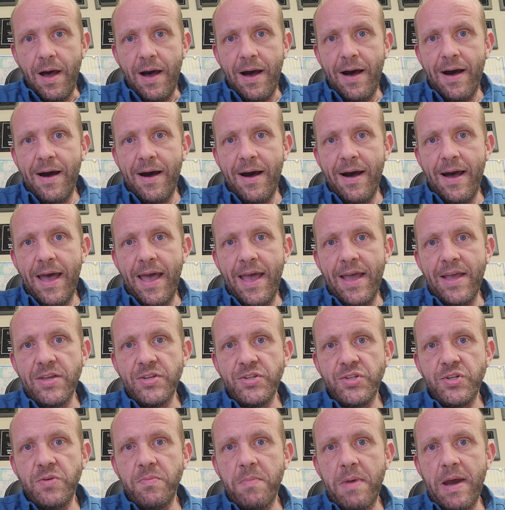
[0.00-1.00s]
Uh,
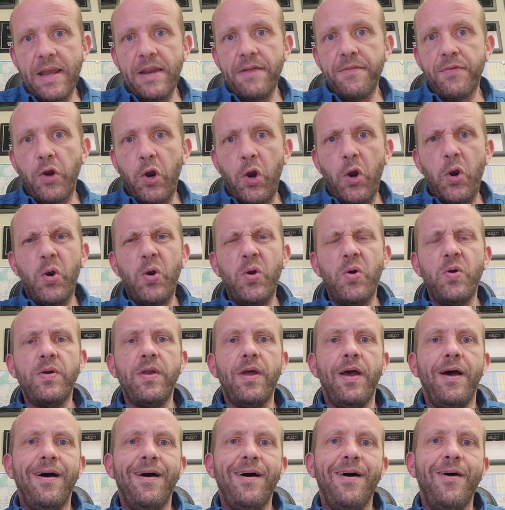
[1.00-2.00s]
as you might have
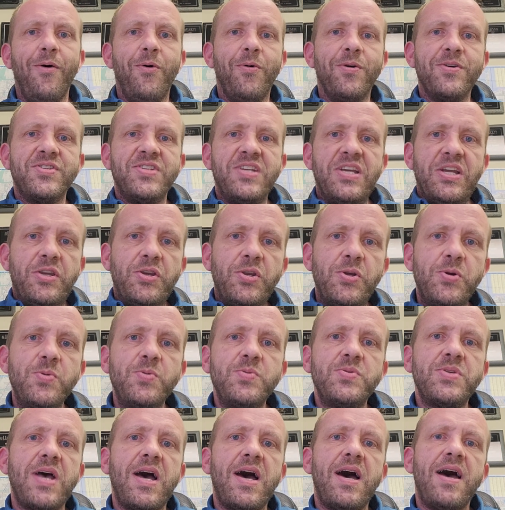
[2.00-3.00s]
heard uh, or seen
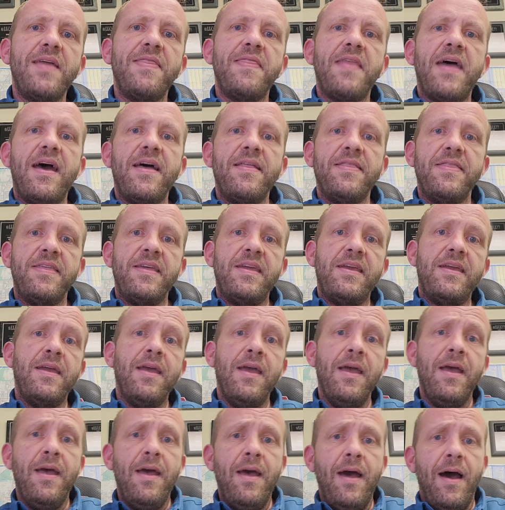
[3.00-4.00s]
news on that
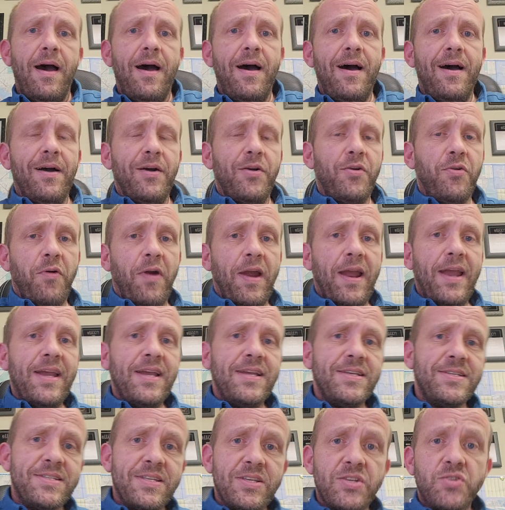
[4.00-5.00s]
the uh,
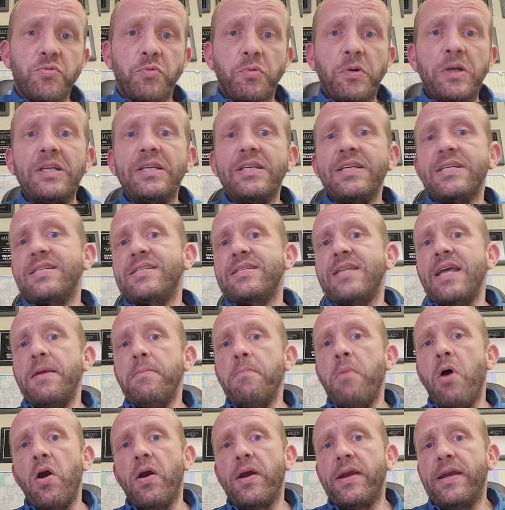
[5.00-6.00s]
craze, this real
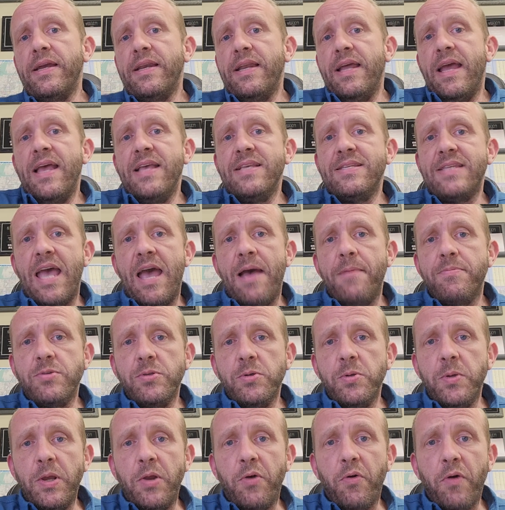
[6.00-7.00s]
estate market is
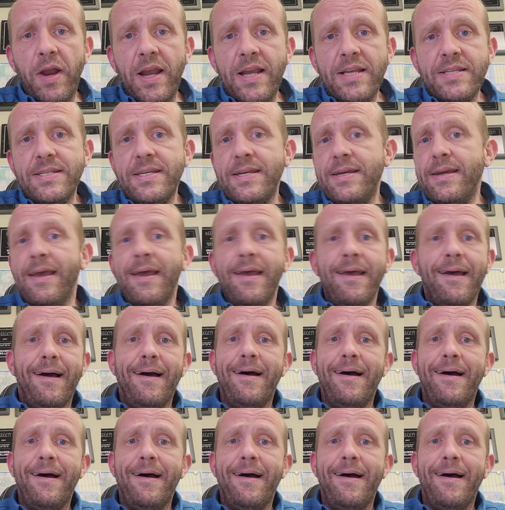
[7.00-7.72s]
absolutely crazy.